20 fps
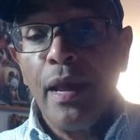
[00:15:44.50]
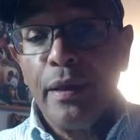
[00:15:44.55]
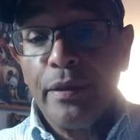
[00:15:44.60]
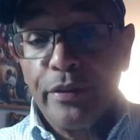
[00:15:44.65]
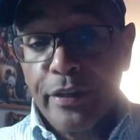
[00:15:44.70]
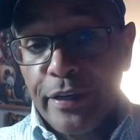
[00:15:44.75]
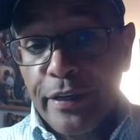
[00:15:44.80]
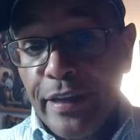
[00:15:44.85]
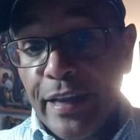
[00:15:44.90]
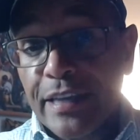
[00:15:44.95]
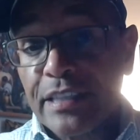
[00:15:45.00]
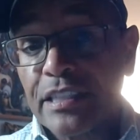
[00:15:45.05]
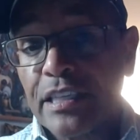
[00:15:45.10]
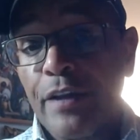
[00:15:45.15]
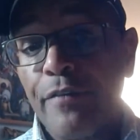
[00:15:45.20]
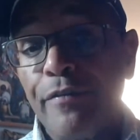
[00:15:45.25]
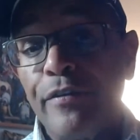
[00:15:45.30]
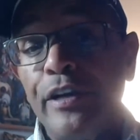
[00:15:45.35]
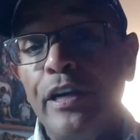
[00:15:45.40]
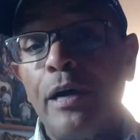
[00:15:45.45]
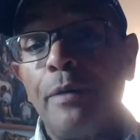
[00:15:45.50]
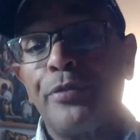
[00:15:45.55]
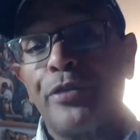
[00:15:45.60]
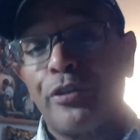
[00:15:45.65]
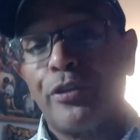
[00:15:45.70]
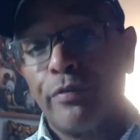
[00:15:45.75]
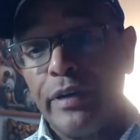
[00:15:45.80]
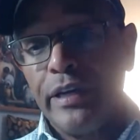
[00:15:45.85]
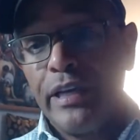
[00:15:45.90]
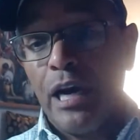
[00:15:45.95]
The Knicks giving up
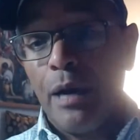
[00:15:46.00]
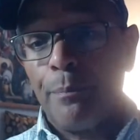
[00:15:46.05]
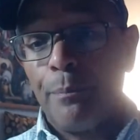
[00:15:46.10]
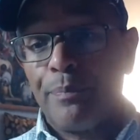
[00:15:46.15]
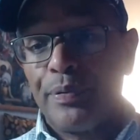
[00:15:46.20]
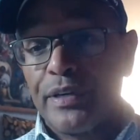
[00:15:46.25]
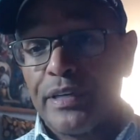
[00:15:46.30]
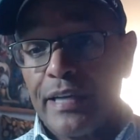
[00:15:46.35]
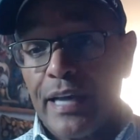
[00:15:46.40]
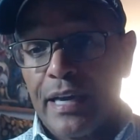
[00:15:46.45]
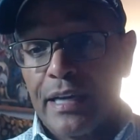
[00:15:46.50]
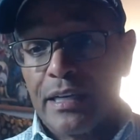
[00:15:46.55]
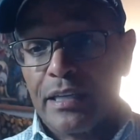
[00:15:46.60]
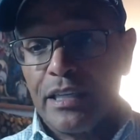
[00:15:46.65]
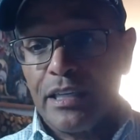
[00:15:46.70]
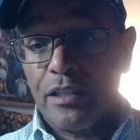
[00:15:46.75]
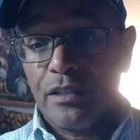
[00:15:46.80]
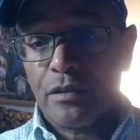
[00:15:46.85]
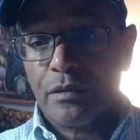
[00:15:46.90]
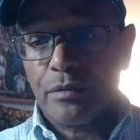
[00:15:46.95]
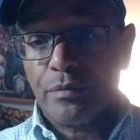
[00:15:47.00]
3 unprotected